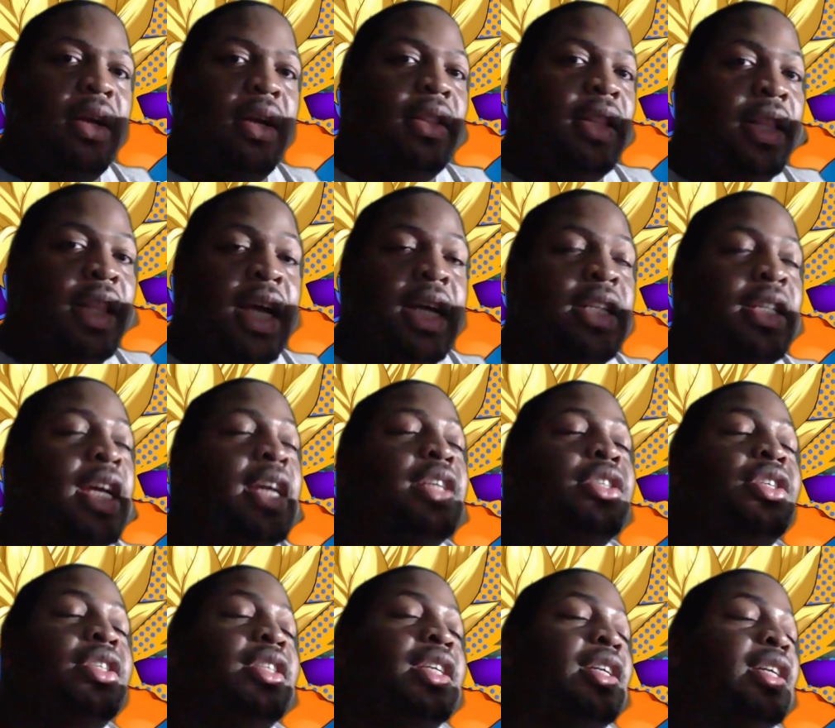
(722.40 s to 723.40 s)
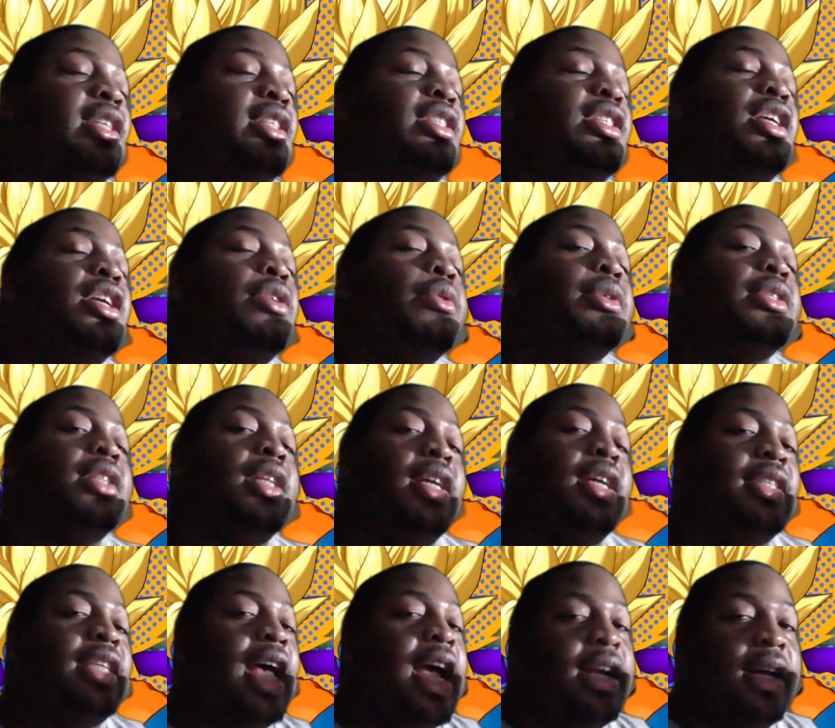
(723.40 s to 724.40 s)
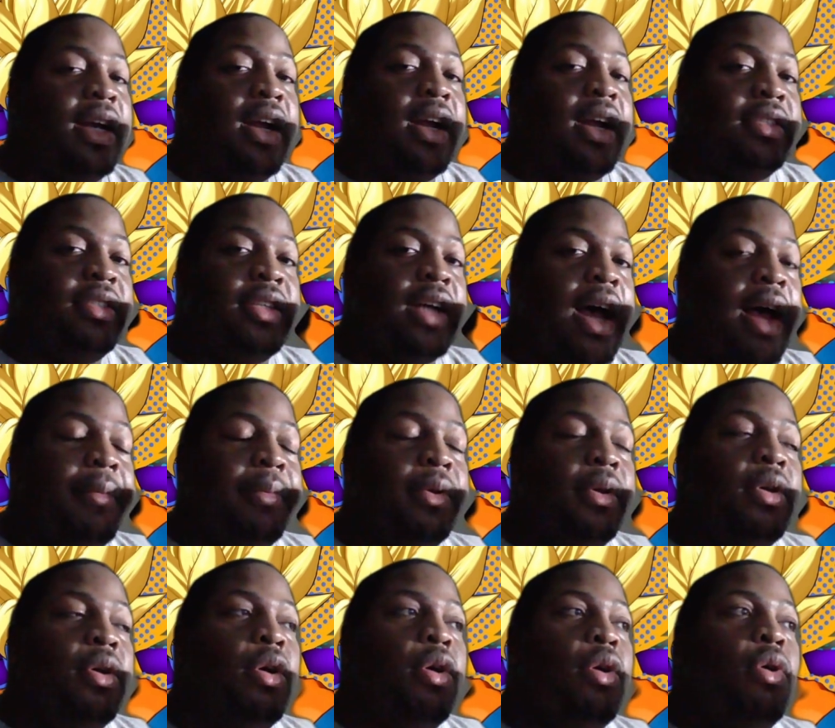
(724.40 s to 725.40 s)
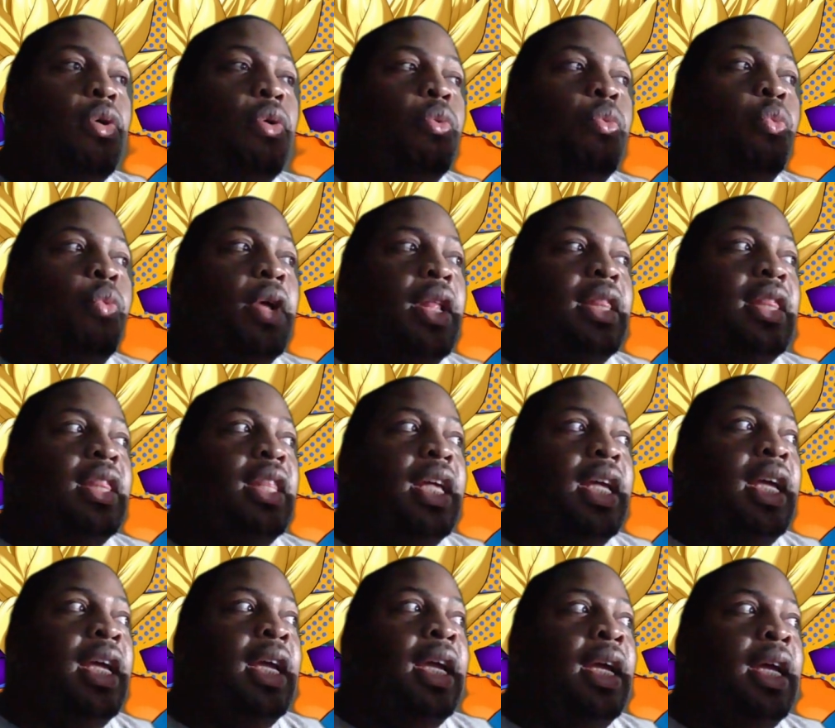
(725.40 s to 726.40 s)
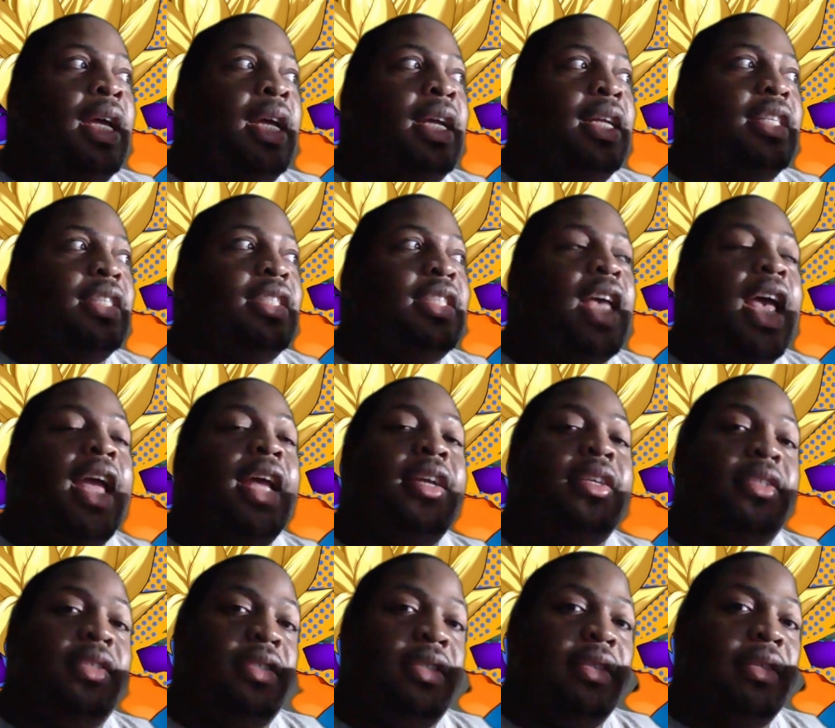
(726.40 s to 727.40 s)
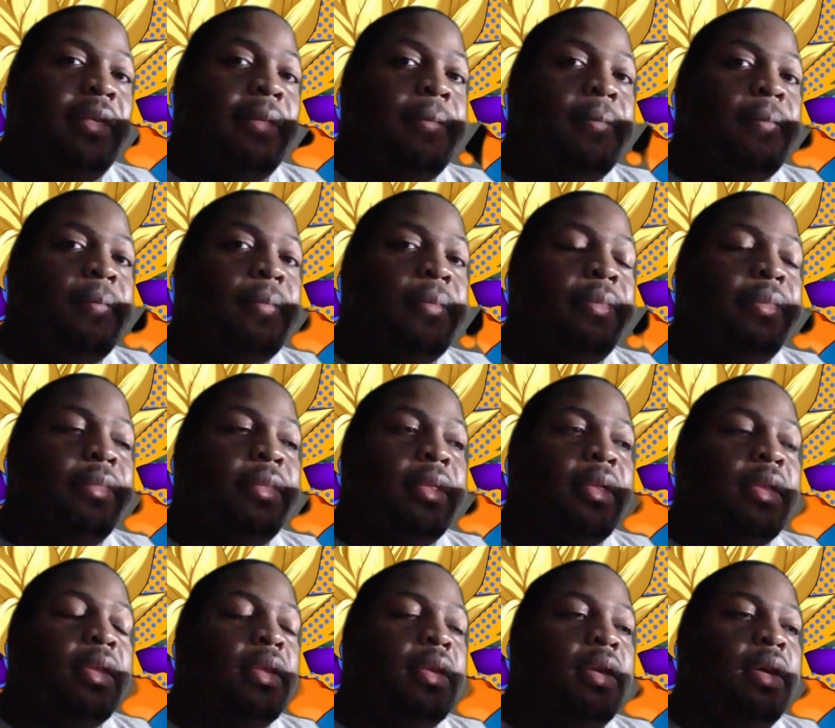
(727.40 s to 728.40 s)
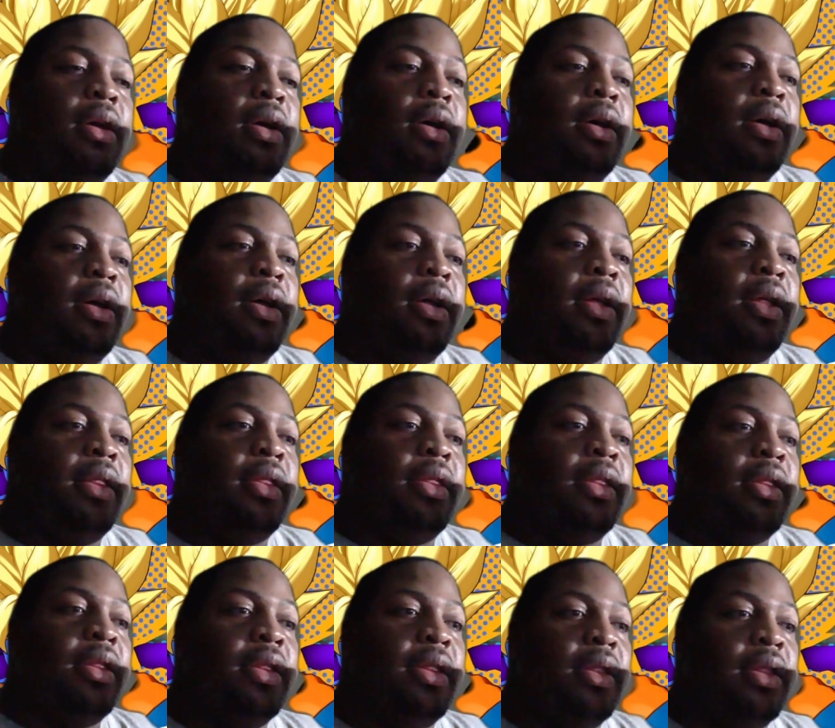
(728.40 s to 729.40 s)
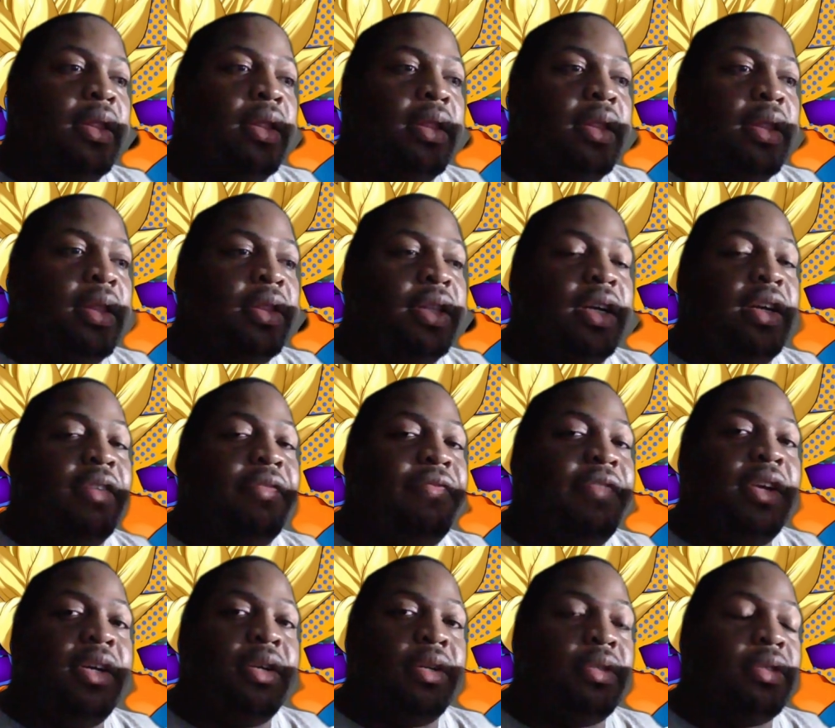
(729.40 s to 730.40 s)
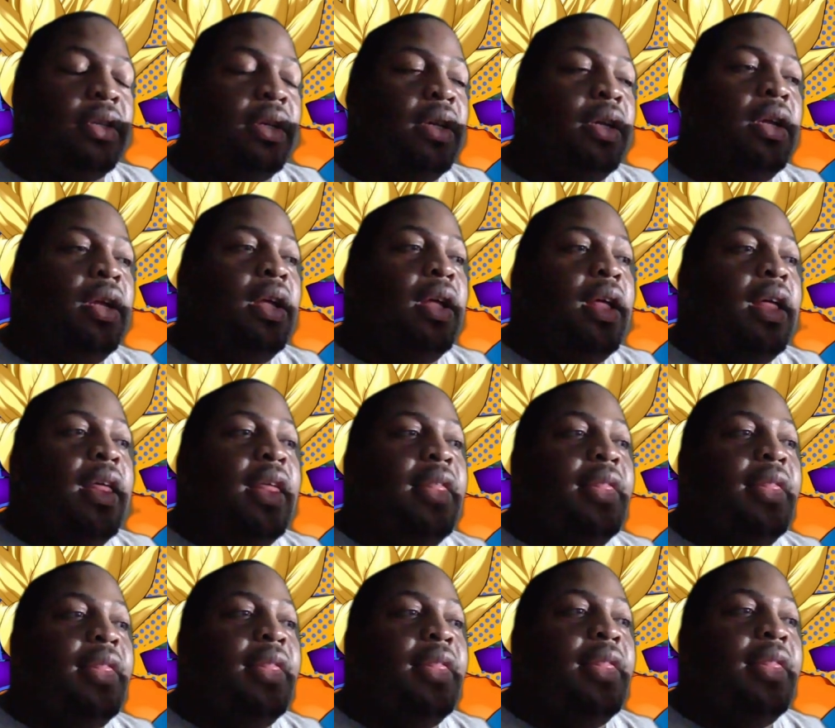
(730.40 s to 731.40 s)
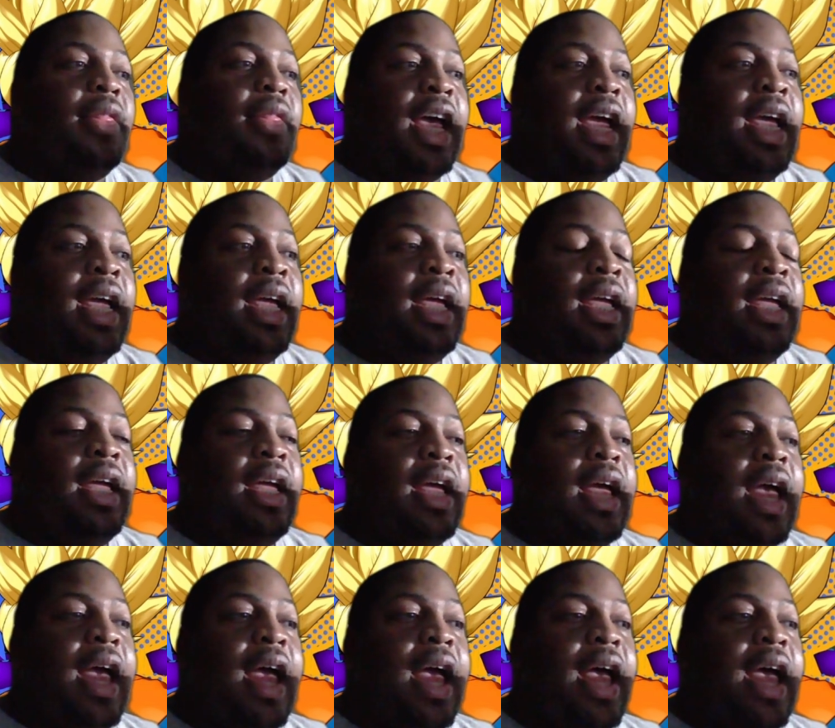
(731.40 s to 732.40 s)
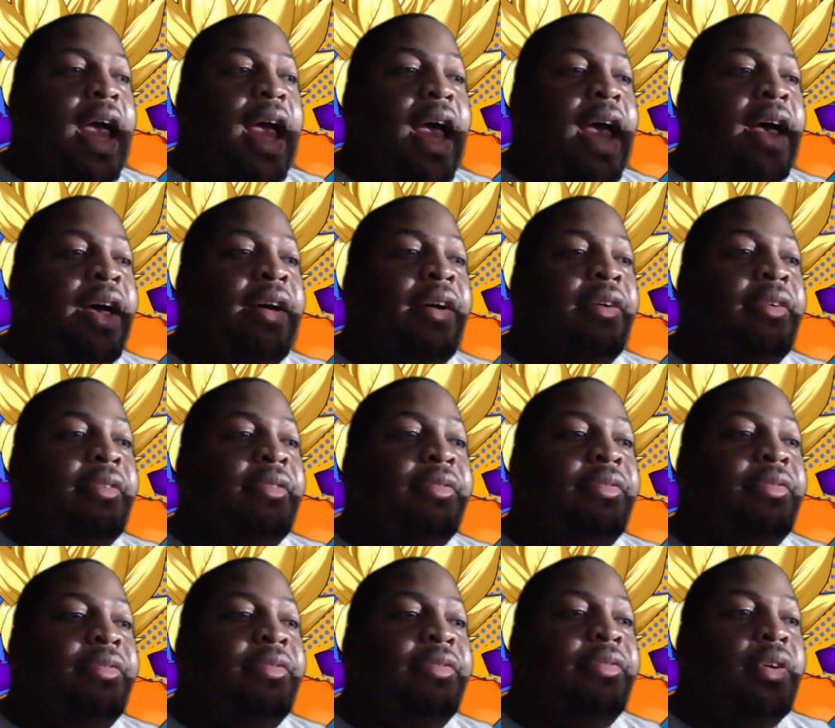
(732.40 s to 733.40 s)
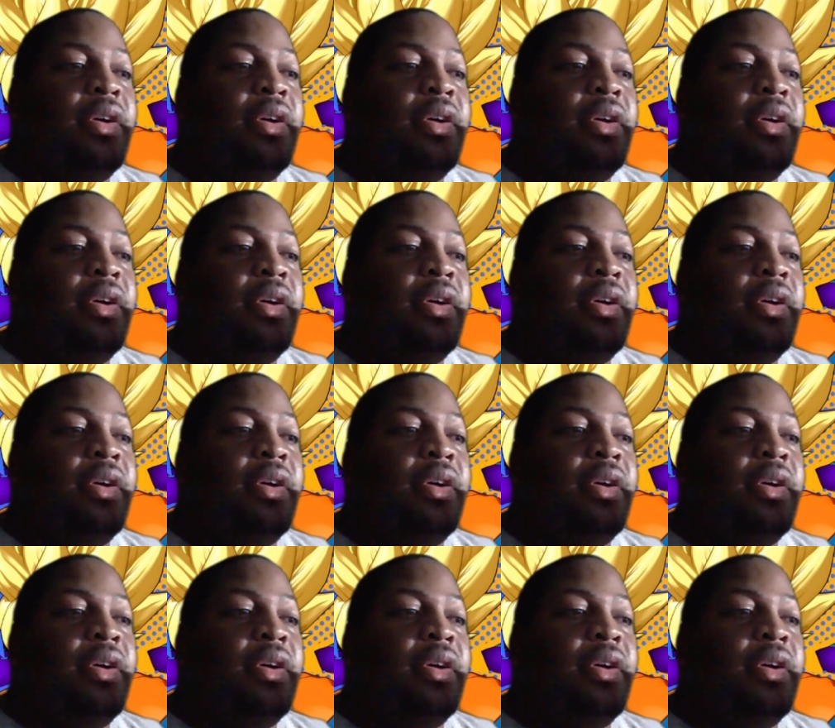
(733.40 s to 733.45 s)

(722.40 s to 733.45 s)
They can, they can just uh, continuously attack nonstop. With the tanks, uh, the defenders, they have,